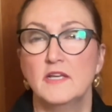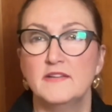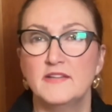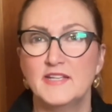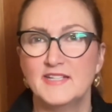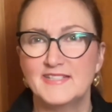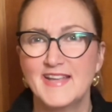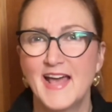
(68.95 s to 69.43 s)

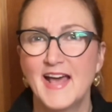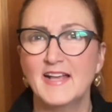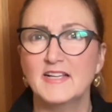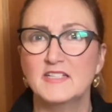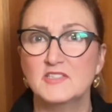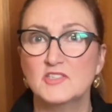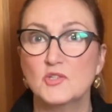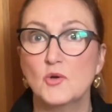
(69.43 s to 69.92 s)
The
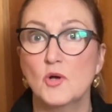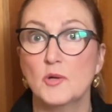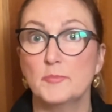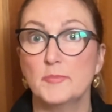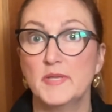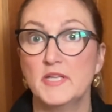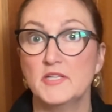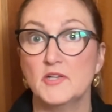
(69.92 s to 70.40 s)
Italians
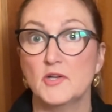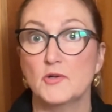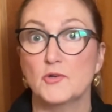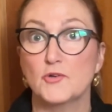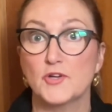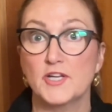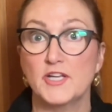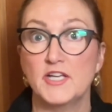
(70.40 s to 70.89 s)
call Pinot
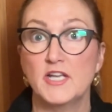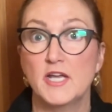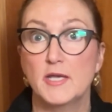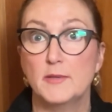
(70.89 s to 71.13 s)
Gris